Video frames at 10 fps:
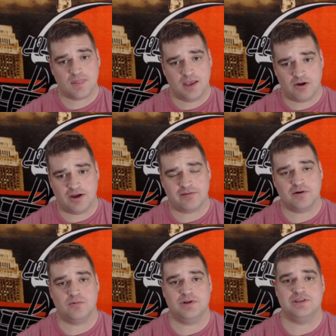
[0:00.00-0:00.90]
However,
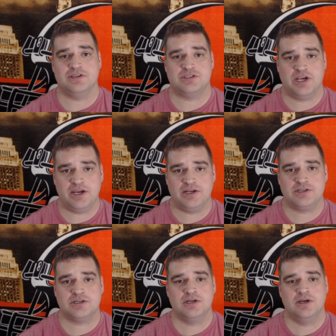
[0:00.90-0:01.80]
with this
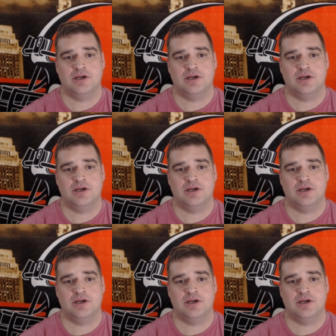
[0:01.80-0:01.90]
change,